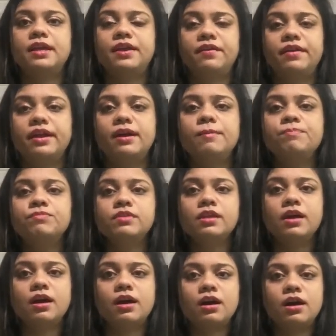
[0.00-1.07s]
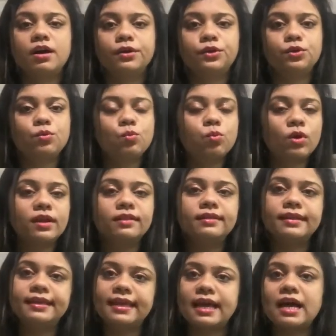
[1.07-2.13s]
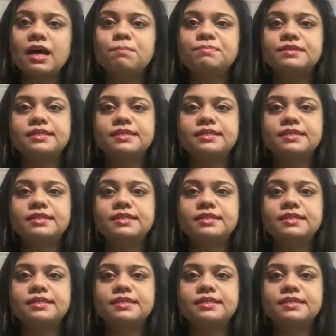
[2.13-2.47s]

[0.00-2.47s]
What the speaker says: area. What are the gaps